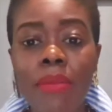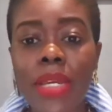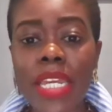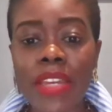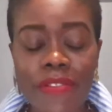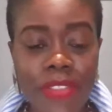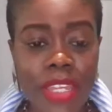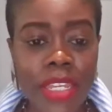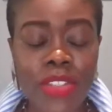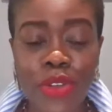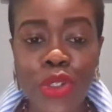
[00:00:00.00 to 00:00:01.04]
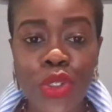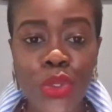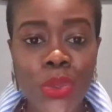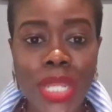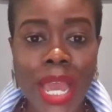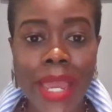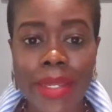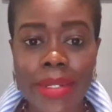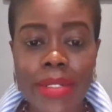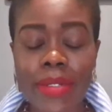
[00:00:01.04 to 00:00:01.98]
If things are too
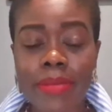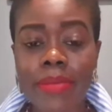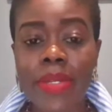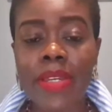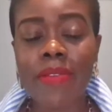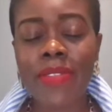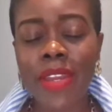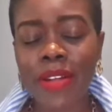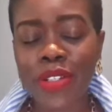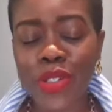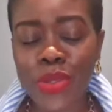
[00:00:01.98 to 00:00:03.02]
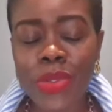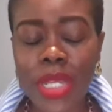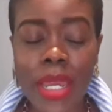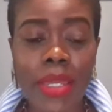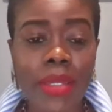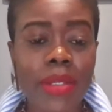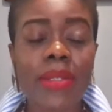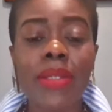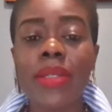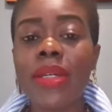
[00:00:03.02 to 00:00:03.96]
tight, if they are too tight,
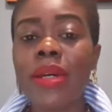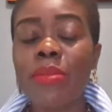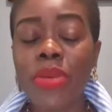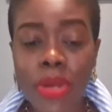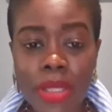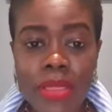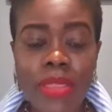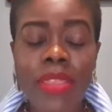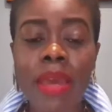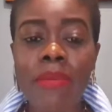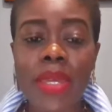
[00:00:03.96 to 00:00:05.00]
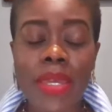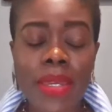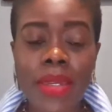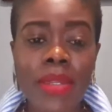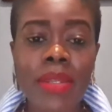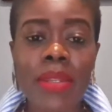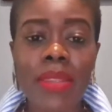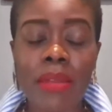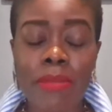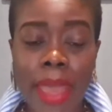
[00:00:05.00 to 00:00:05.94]
put them in
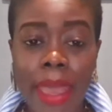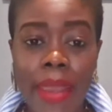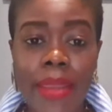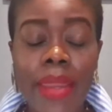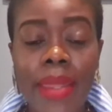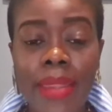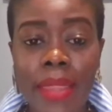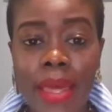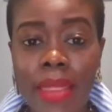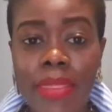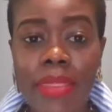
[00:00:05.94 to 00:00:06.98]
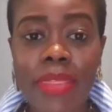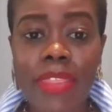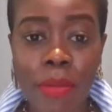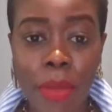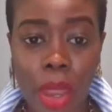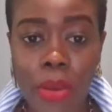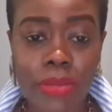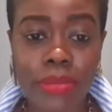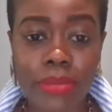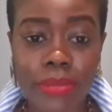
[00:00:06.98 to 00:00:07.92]
the bag and let them go.
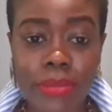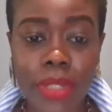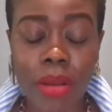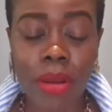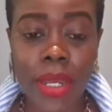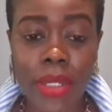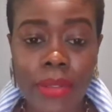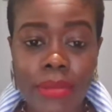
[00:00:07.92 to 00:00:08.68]
All right.